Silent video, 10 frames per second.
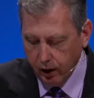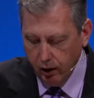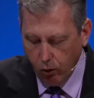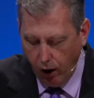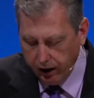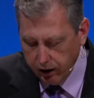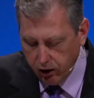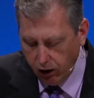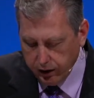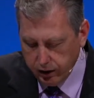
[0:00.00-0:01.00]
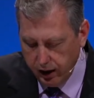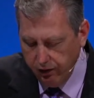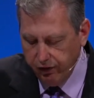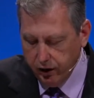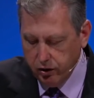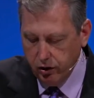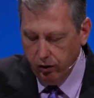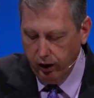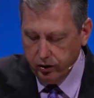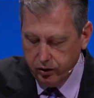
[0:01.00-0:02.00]
Why did Christ give this to
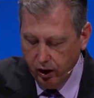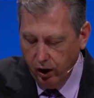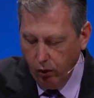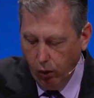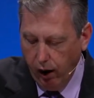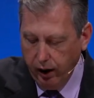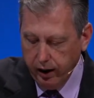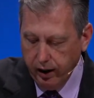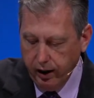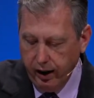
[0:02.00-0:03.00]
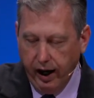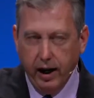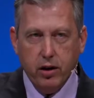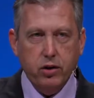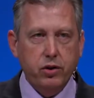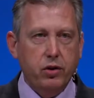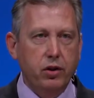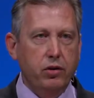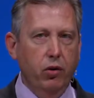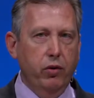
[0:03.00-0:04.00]
us? Why has
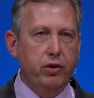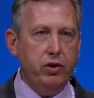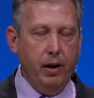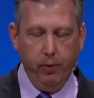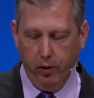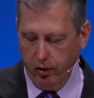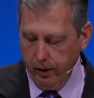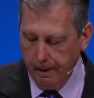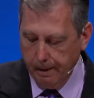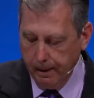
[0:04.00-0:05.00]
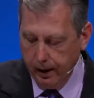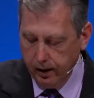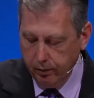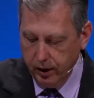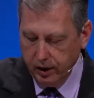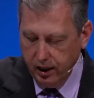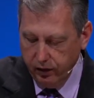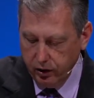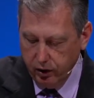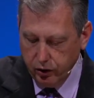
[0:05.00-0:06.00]
the Lord's Supper been
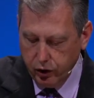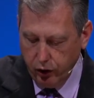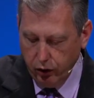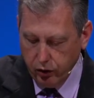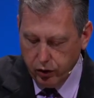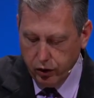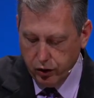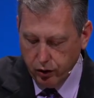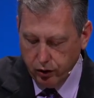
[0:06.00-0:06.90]
given to the church?